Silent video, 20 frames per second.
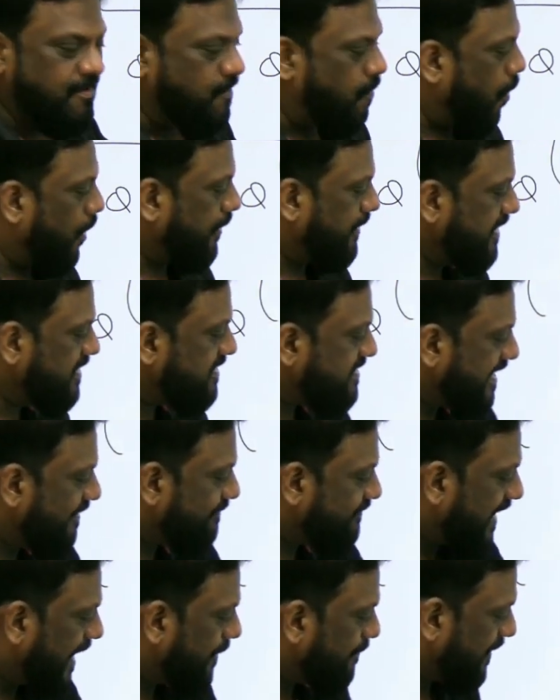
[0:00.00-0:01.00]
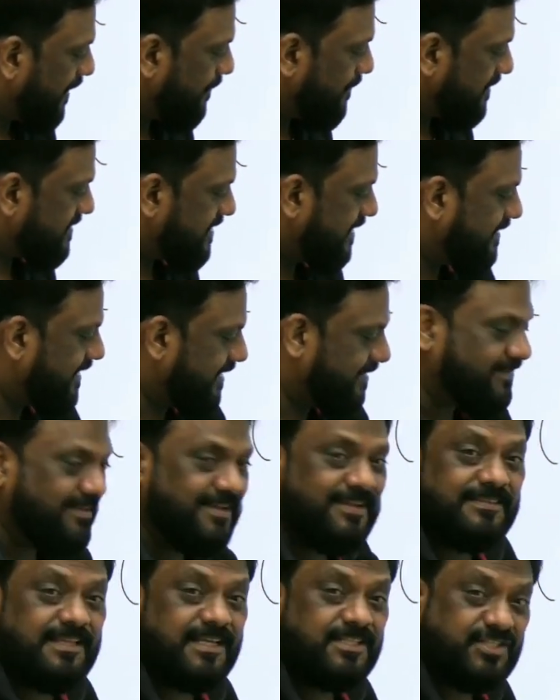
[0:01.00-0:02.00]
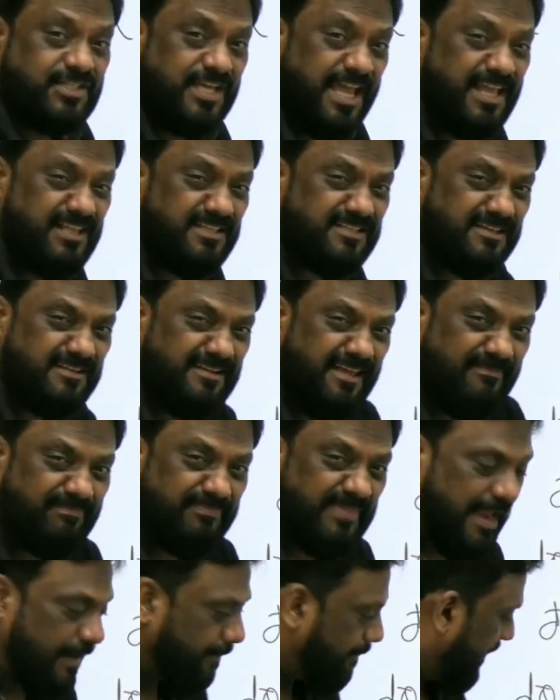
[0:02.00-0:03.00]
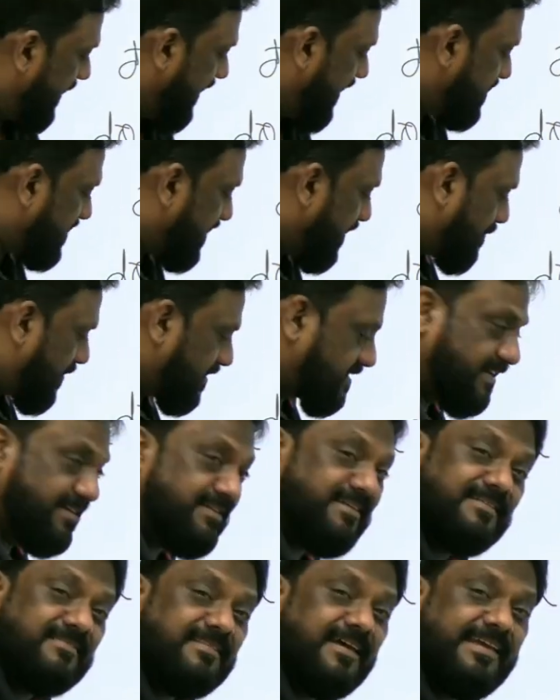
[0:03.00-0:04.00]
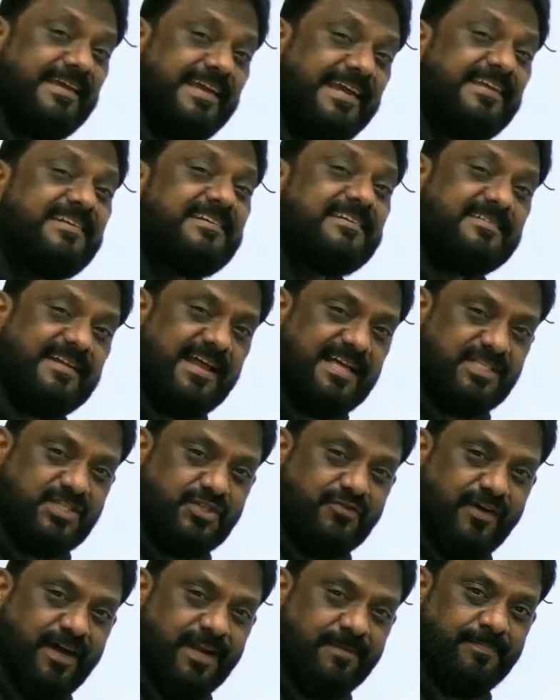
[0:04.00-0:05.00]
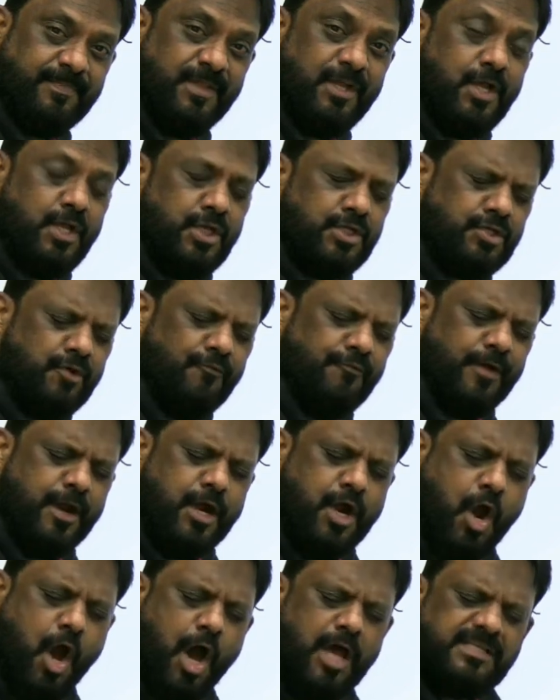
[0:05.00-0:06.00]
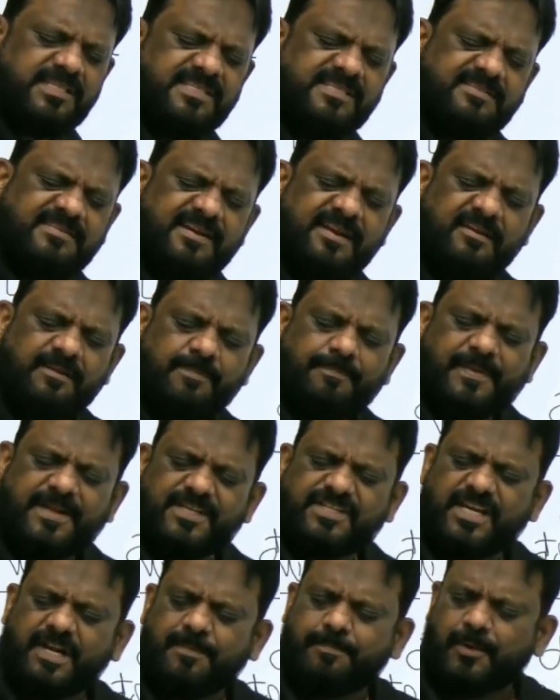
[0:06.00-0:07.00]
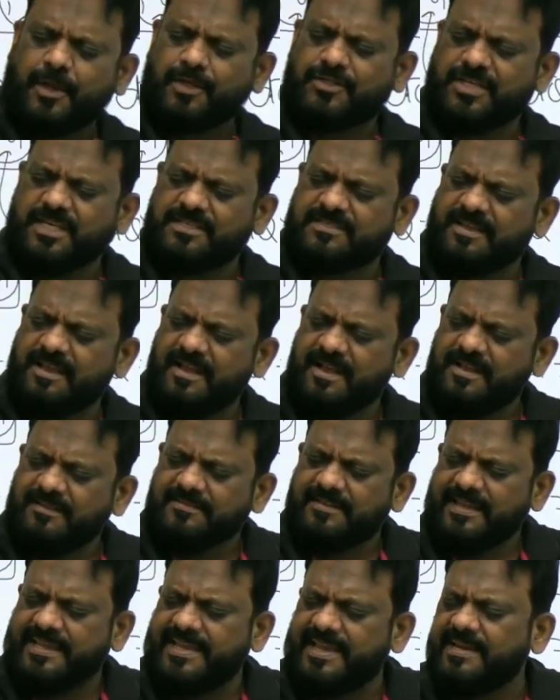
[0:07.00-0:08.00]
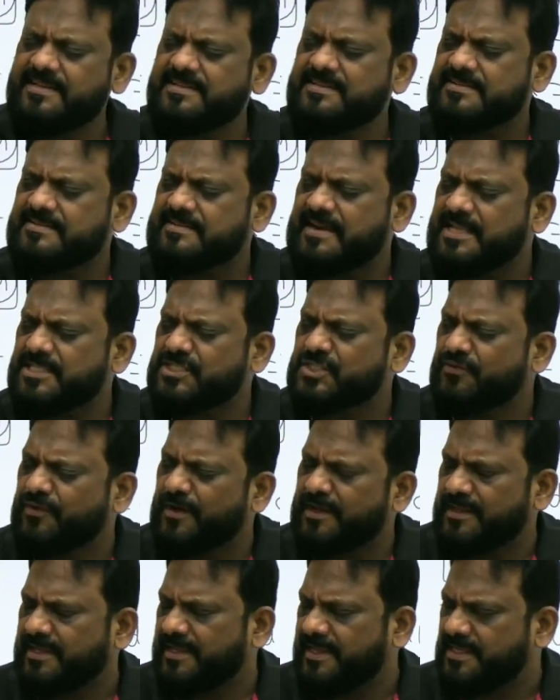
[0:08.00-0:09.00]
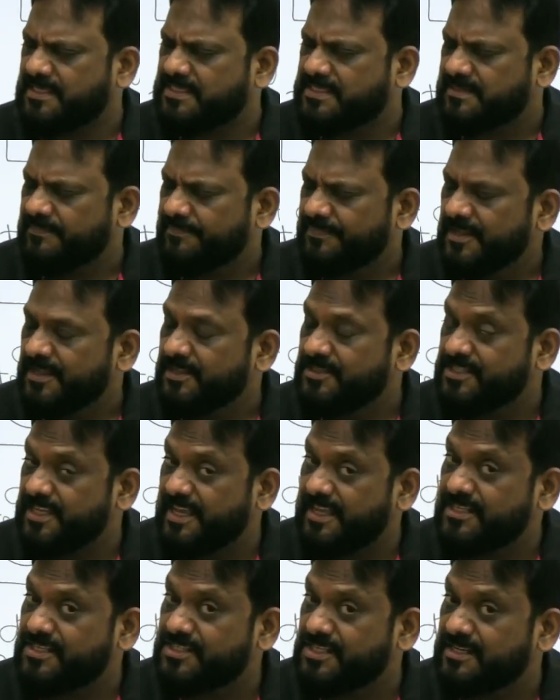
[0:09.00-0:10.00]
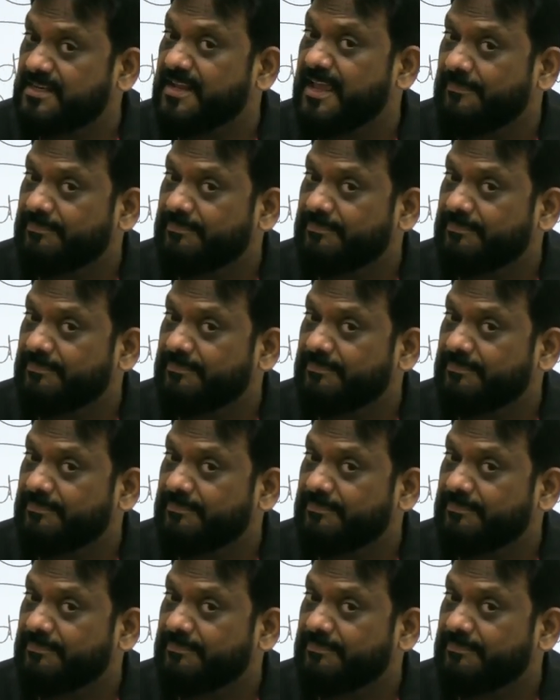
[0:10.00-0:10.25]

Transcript: what is enthalpy representing? The change in enthalpy is representing the heat transfer. So for a constant pressure process, the heat transfer is change in